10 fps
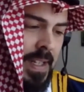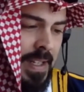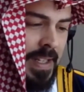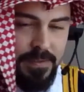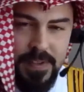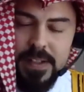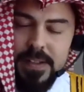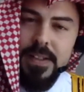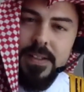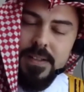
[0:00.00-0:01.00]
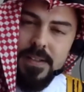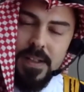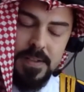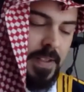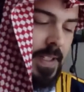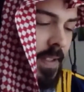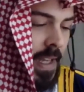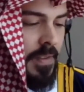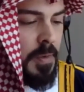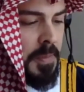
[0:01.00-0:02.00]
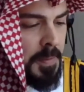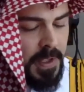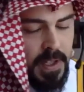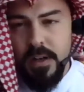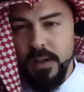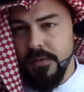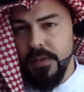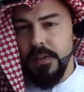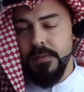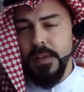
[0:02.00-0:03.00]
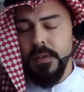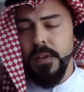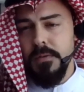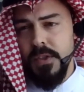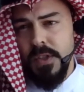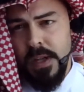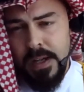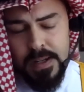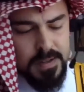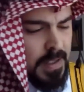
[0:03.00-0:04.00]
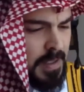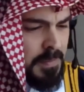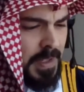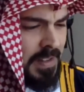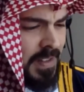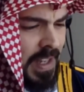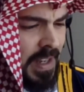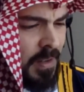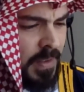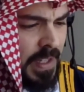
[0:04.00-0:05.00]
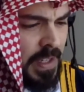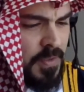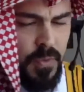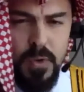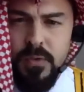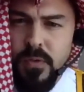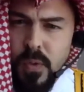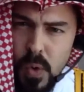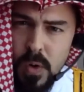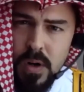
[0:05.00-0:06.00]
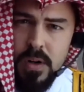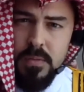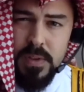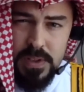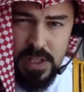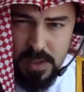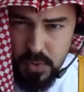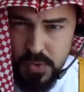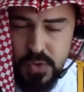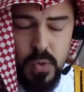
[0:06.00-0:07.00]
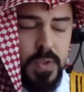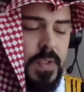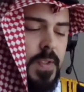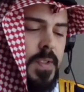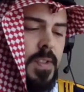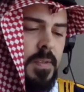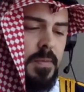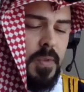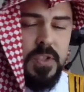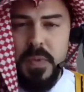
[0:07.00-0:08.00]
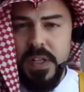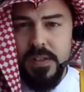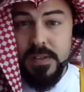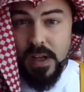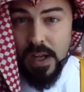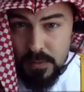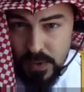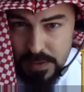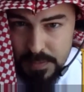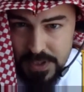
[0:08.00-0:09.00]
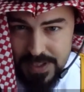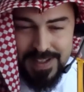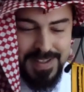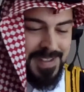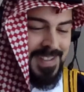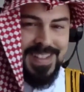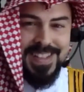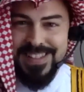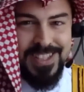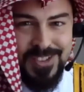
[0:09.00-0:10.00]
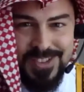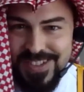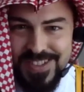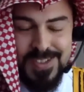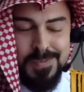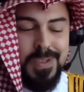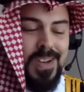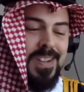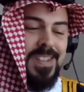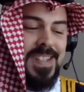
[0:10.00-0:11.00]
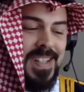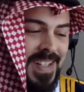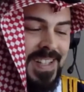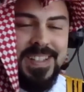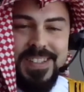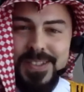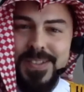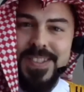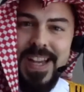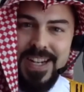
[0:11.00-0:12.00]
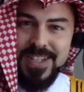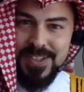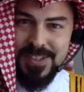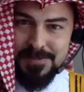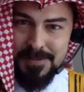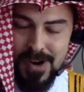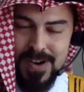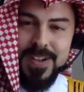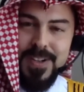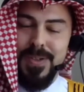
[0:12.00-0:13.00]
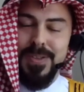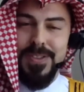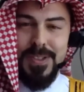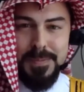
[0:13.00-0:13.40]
And finally, you need to have a bibliography and footnotes. I think I only asked for 4 reliable sources, which means not Wikipedia. Don't just use blogs, use actual articles or